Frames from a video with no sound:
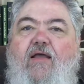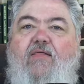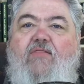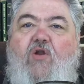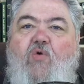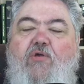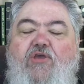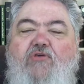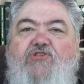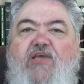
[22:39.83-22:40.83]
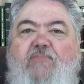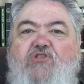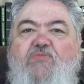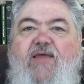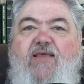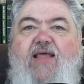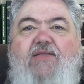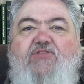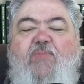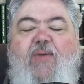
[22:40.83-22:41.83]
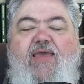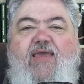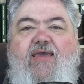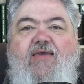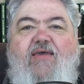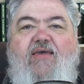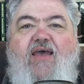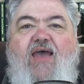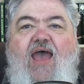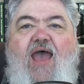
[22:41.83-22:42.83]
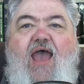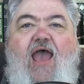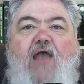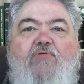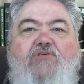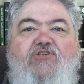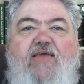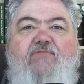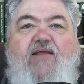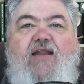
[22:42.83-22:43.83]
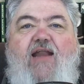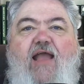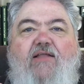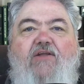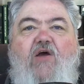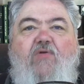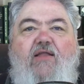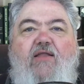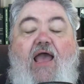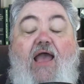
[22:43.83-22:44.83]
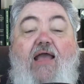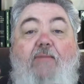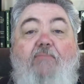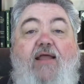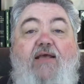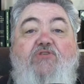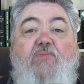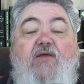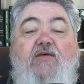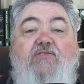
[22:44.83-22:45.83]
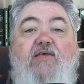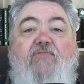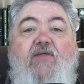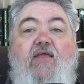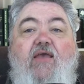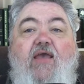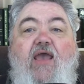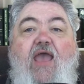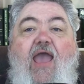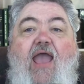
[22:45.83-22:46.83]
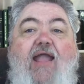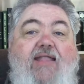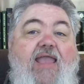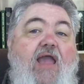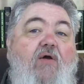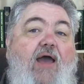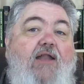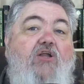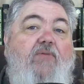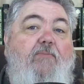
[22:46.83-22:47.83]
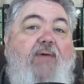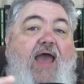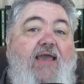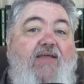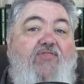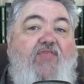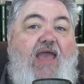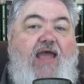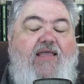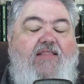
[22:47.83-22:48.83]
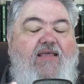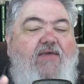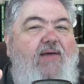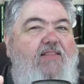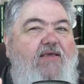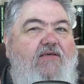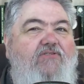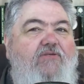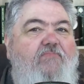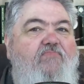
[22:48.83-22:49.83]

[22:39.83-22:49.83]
the Lord used him to speak that to me. I received it and acted on it. I got blessed because of it. And now I look back at that. Now think about this.